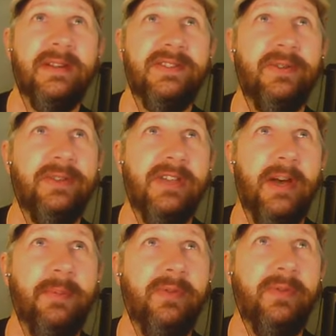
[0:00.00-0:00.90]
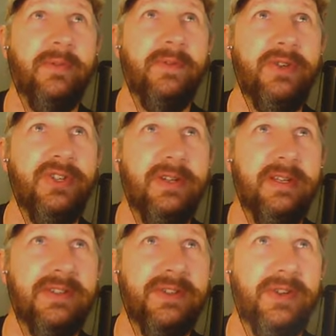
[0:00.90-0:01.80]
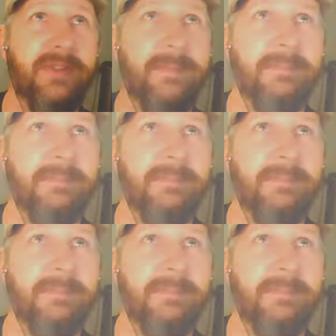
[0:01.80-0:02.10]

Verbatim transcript: So let's hop over into Fusion and get started.